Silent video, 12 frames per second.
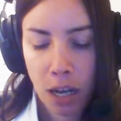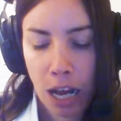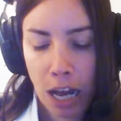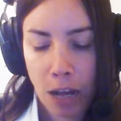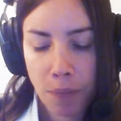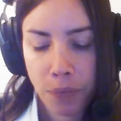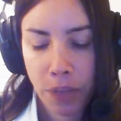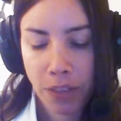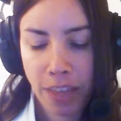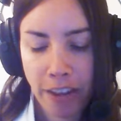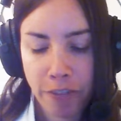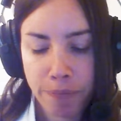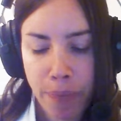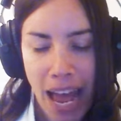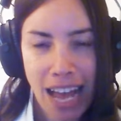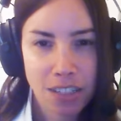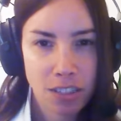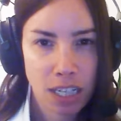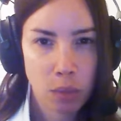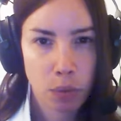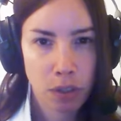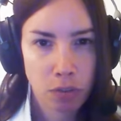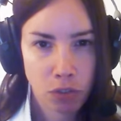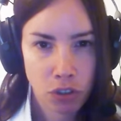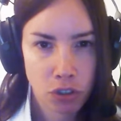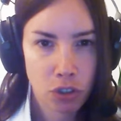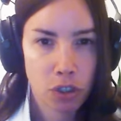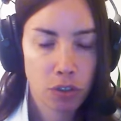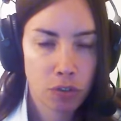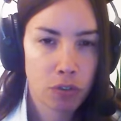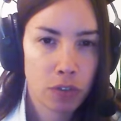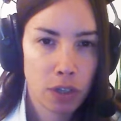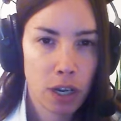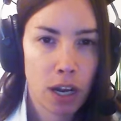they've masked it with reserve